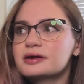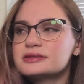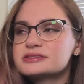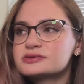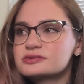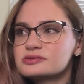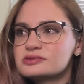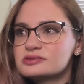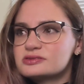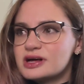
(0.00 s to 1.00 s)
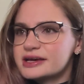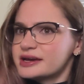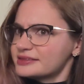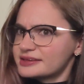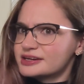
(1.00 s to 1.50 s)
until
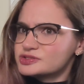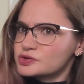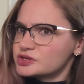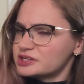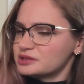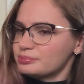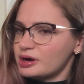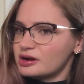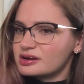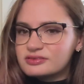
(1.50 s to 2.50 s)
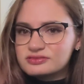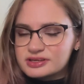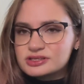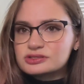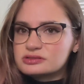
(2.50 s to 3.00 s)
I think I started to get the bug of
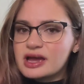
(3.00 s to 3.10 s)
like